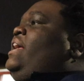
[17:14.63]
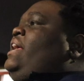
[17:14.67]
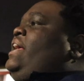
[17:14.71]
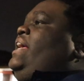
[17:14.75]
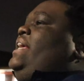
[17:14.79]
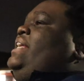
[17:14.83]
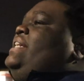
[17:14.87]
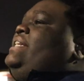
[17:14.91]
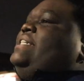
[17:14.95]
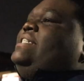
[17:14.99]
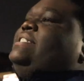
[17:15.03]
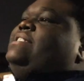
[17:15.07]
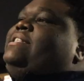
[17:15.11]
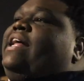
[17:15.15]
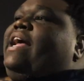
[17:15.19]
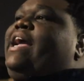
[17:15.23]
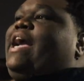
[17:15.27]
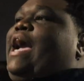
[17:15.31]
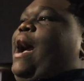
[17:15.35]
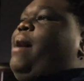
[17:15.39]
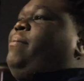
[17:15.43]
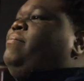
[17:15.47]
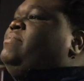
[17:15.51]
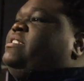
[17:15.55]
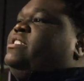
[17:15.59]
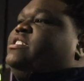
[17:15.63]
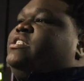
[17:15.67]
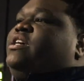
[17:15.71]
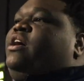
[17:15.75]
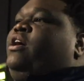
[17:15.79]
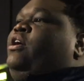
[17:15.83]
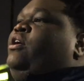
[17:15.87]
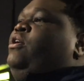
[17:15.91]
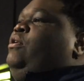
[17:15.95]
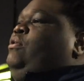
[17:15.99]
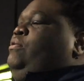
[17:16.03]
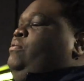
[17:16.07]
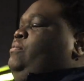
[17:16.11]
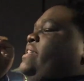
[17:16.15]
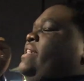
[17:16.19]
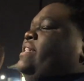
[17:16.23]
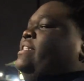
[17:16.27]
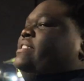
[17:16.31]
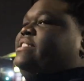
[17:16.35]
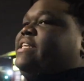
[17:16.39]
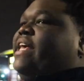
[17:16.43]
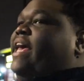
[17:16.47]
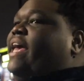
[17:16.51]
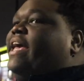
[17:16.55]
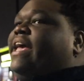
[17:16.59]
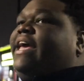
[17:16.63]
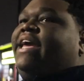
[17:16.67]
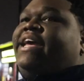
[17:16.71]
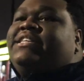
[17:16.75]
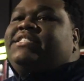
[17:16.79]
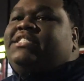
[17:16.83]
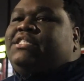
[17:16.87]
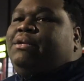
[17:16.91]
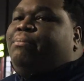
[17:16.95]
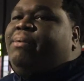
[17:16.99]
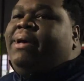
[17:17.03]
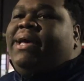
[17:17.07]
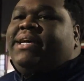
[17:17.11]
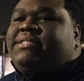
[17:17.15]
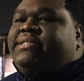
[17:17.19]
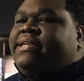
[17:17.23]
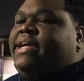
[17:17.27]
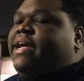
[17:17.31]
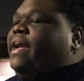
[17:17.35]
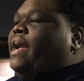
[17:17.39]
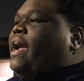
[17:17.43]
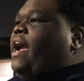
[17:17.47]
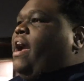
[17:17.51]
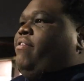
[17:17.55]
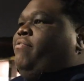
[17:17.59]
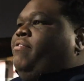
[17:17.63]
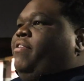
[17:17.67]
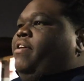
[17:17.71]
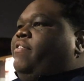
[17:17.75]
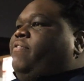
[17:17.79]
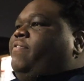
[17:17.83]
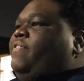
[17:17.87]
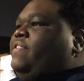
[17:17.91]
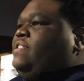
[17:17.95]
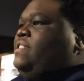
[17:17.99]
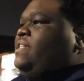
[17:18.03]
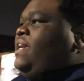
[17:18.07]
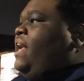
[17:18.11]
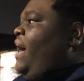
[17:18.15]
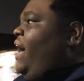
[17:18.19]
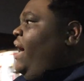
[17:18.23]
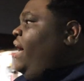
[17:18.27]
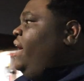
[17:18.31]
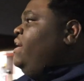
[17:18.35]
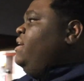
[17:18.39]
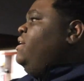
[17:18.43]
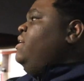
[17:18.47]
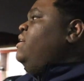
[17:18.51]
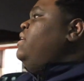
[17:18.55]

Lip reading: and just think I'm just gonna just say it's the best thing ever if it's not.